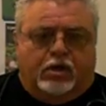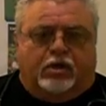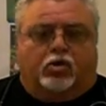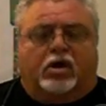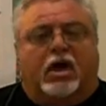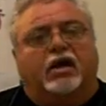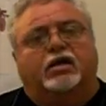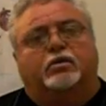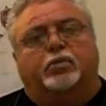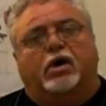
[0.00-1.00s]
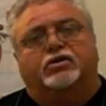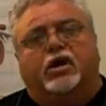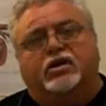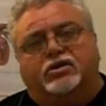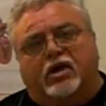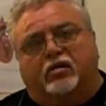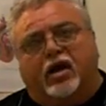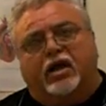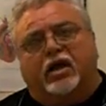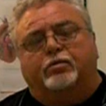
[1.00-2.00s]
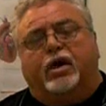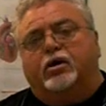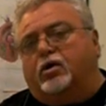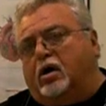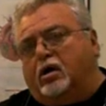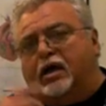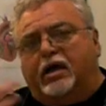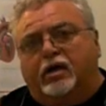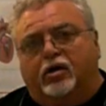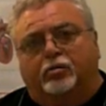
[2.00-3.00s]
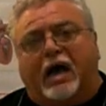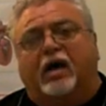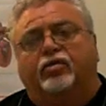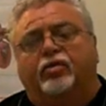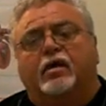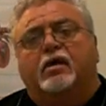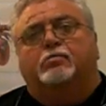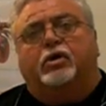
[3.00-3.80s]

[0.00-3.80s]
You cannot get the parasites theoretically by your dog licking in your mouth,